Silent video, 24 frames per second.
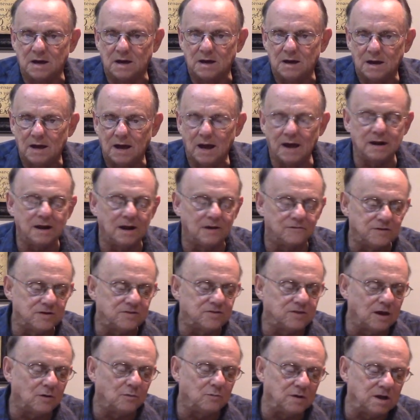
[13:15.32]
And
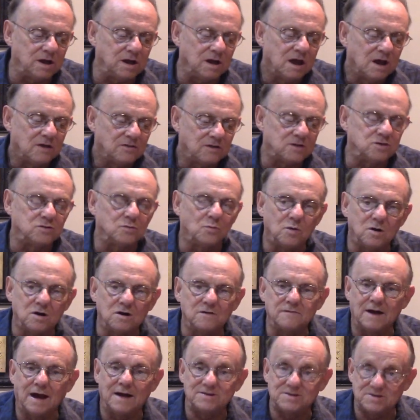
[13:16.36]
everything we that the Word
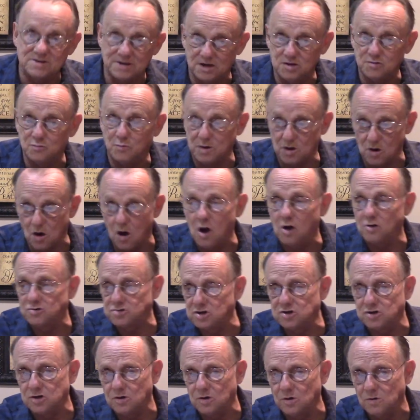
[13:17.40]
of God says we are to
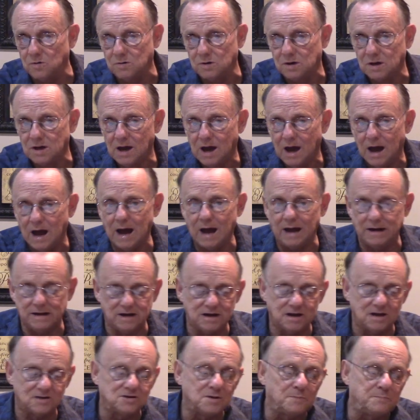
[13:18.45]
do, I
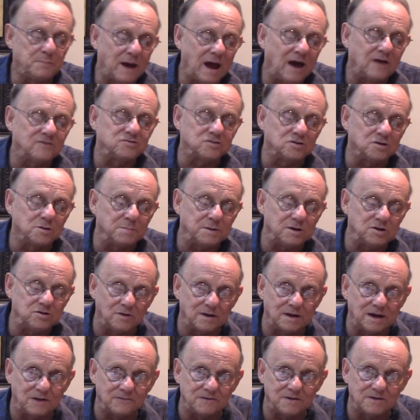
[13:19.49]
need as a pastor to be
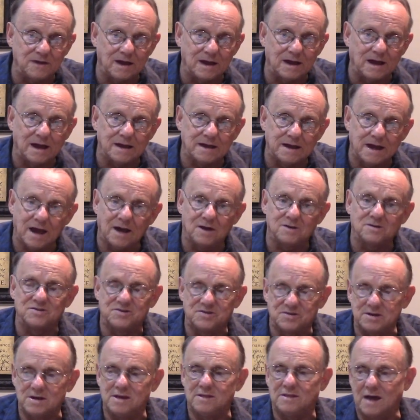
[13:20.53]
doing everything I can to
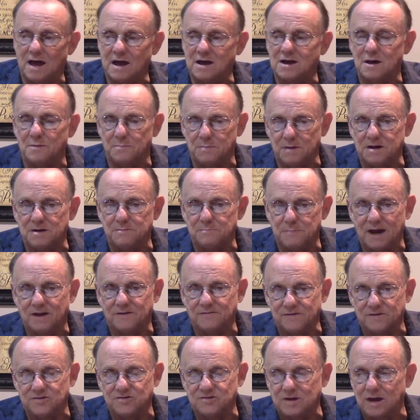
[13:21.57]
see that come into
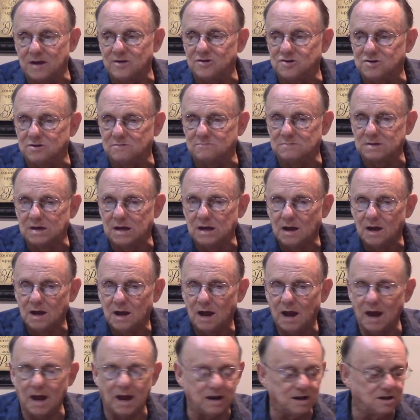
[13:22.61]
manifestation.
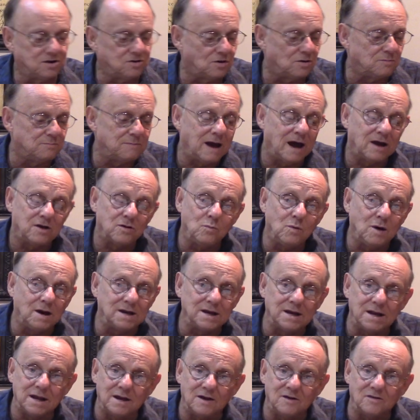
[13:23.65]
And it don't matter what
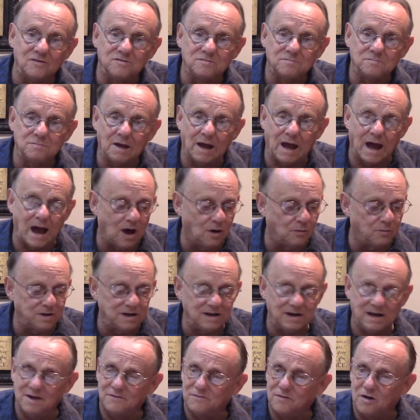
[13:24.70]
it is, how we
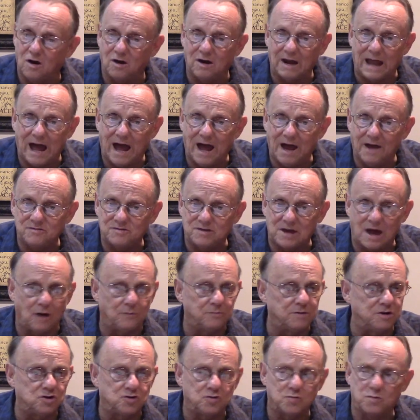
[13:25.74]
live our lives, how
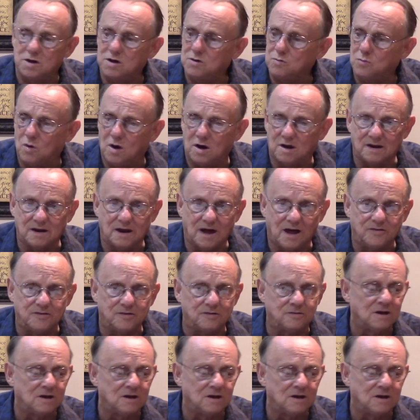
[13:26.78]
we treat one another,